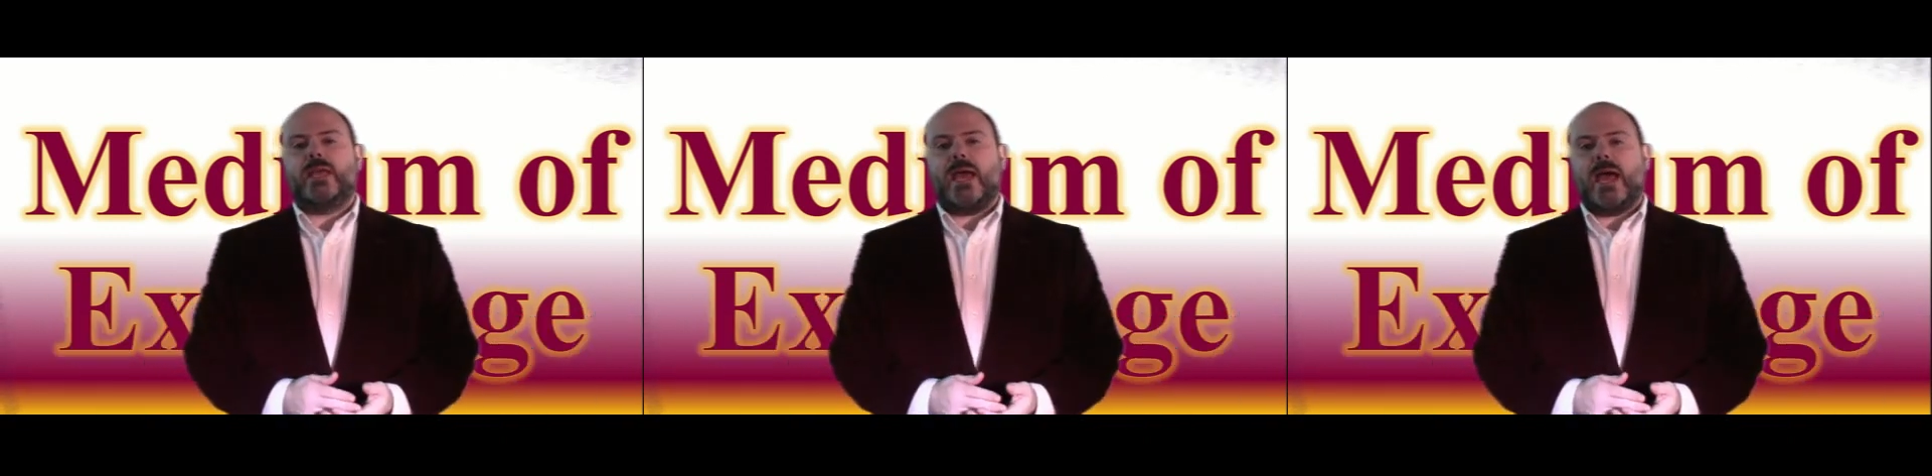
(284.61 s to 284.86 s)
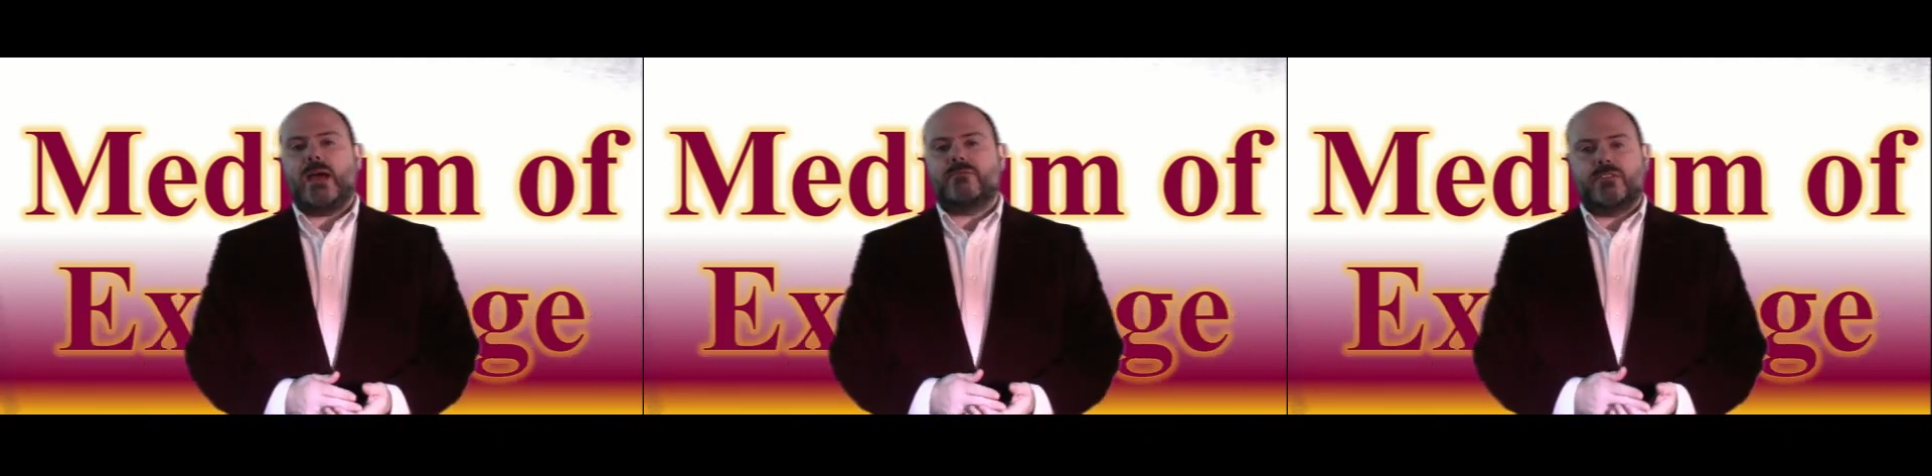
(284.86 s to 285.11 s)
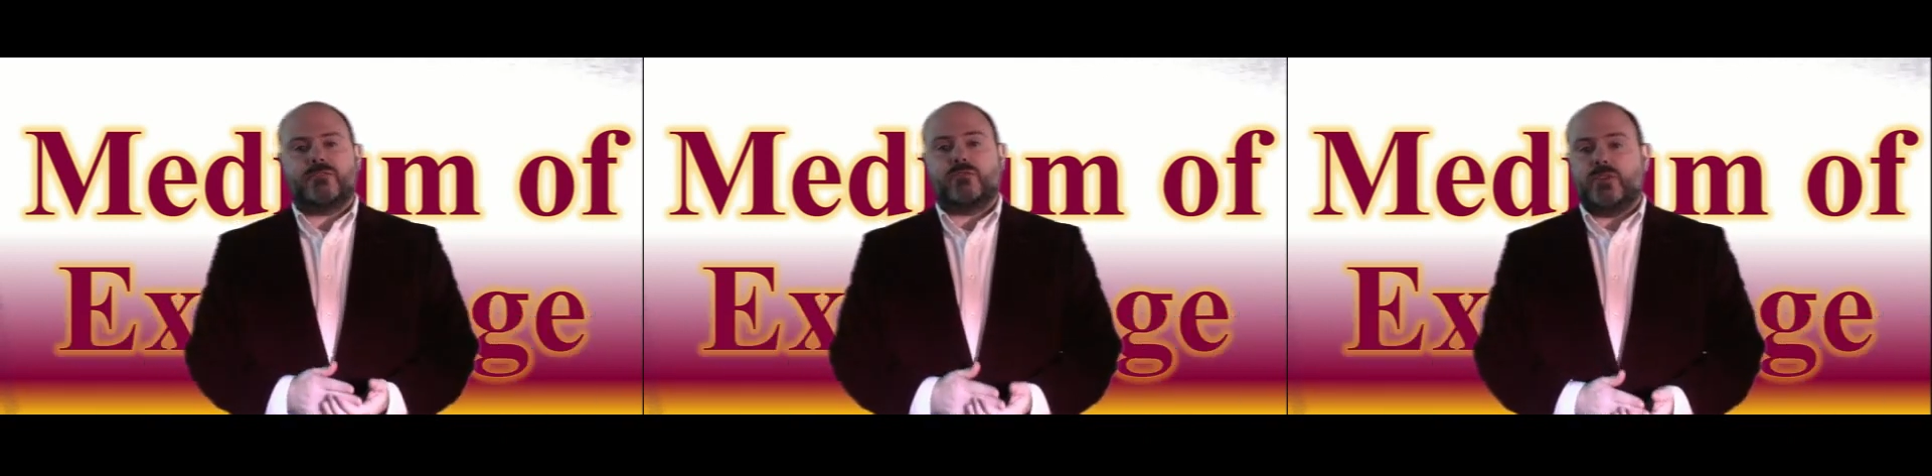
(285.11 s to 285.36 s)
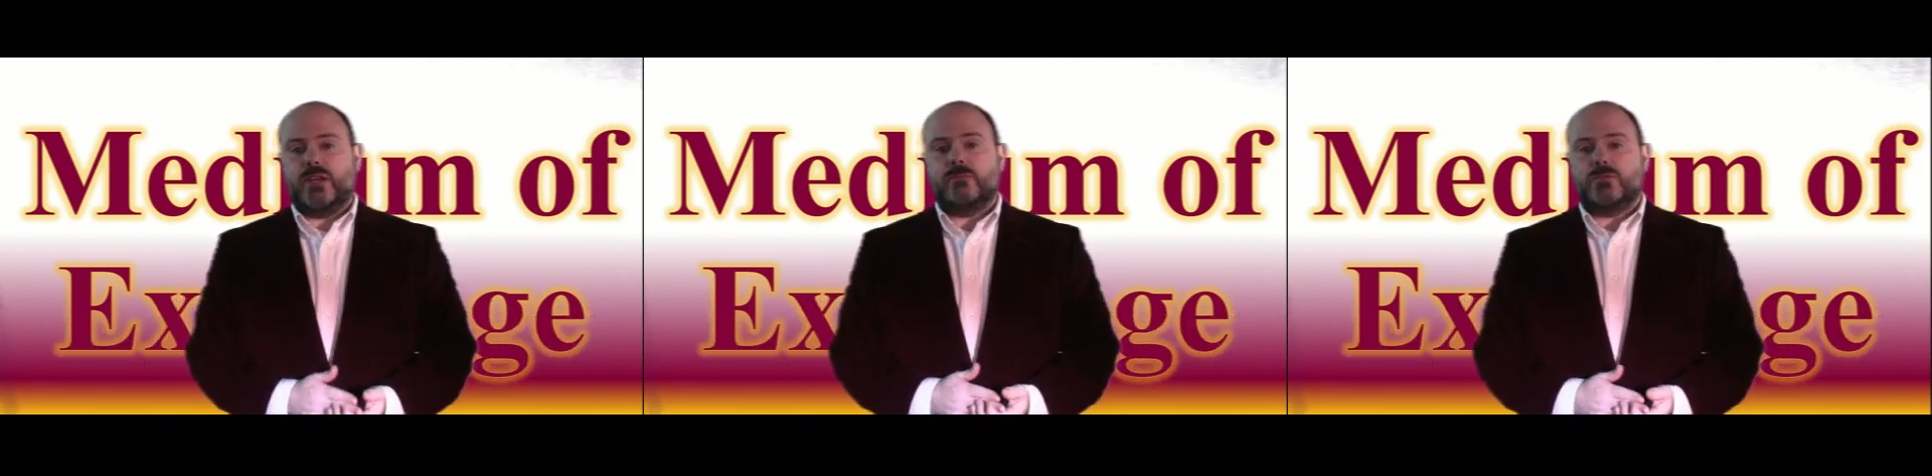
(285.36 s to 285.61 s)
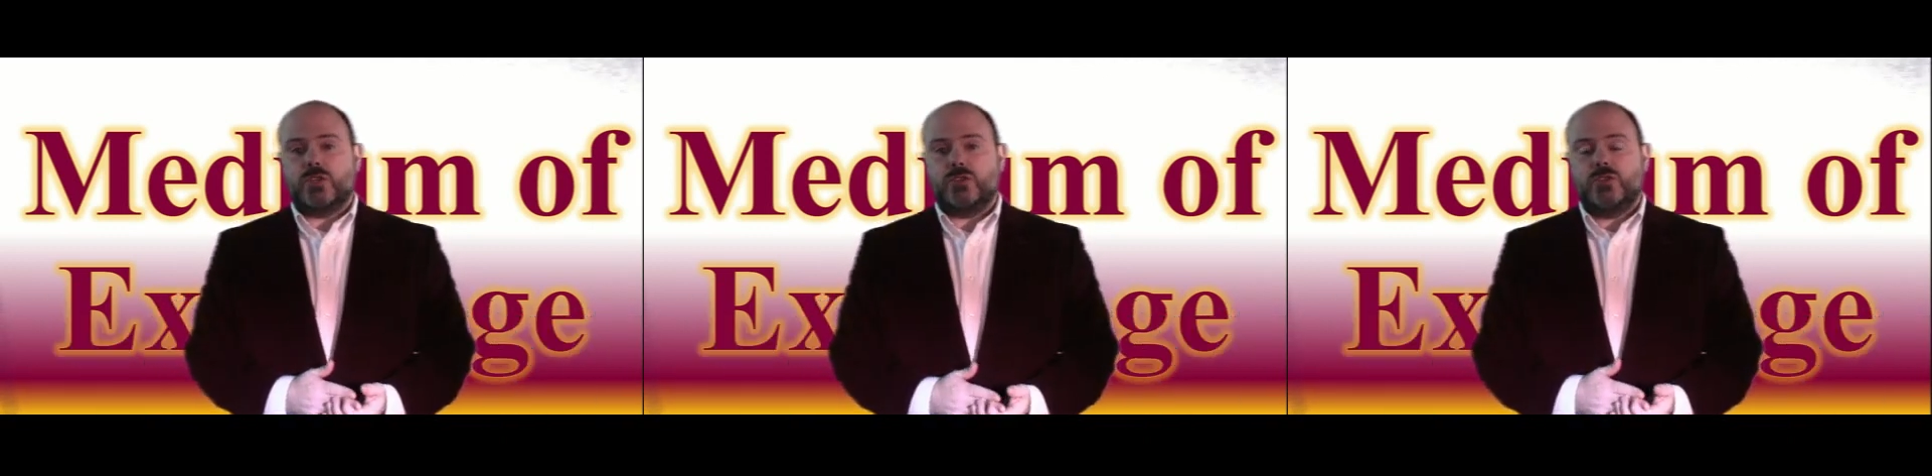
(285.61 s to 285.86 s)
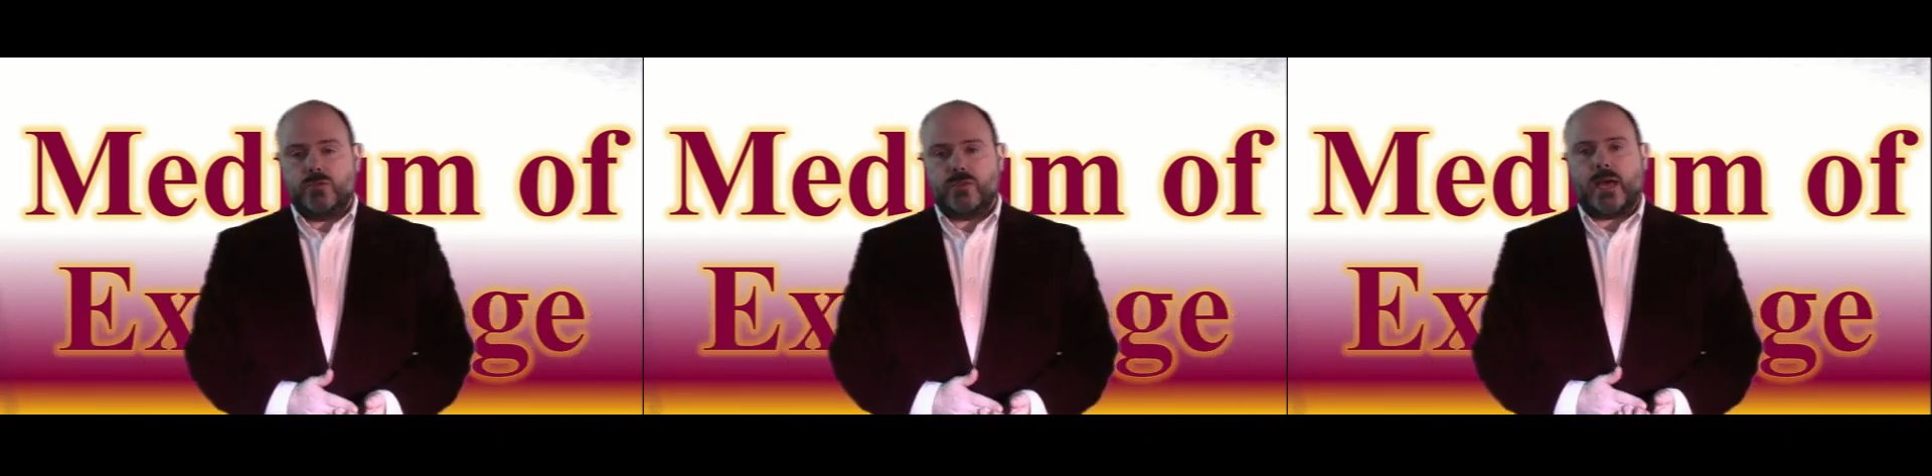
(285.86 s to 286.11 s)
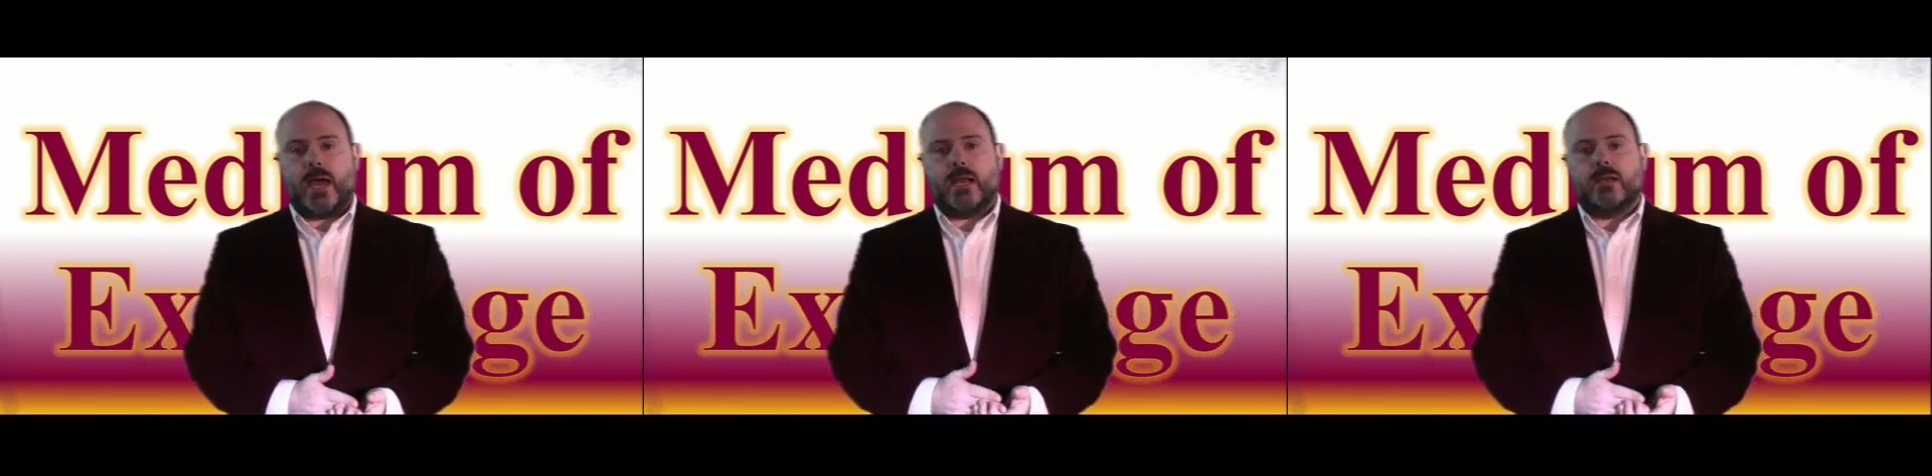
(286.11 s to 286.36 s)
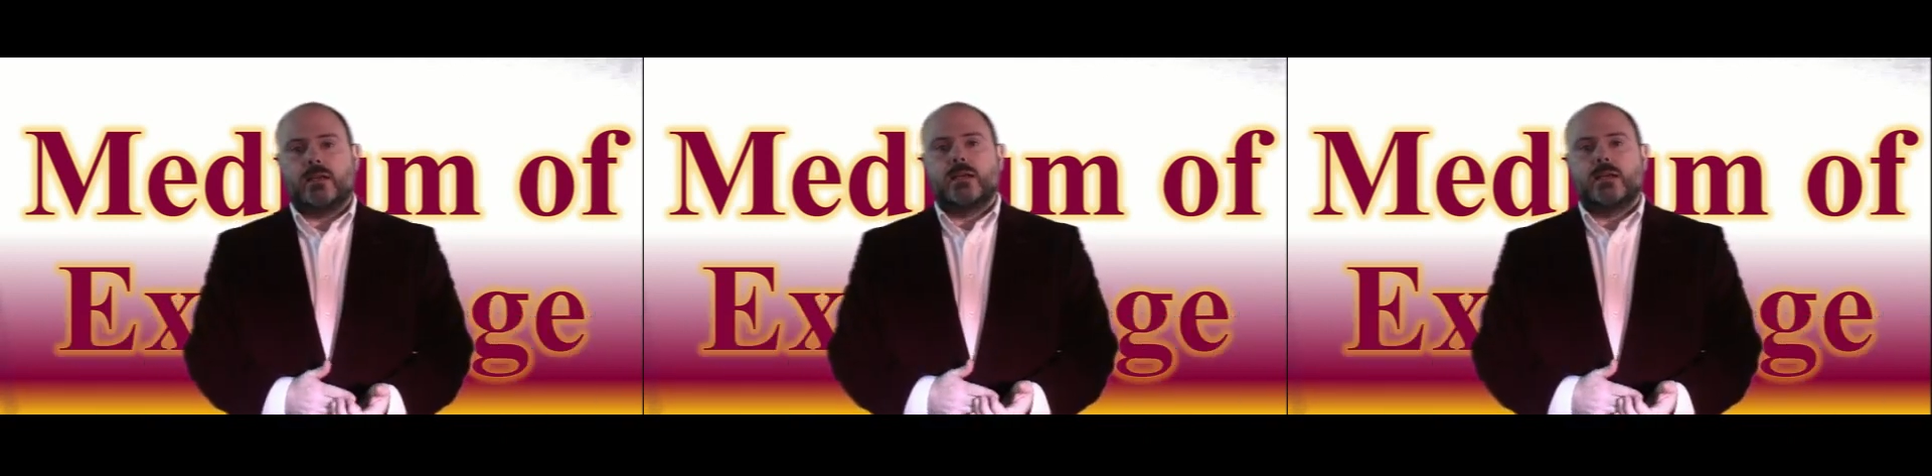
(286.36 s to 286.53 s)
have the freedom to do that.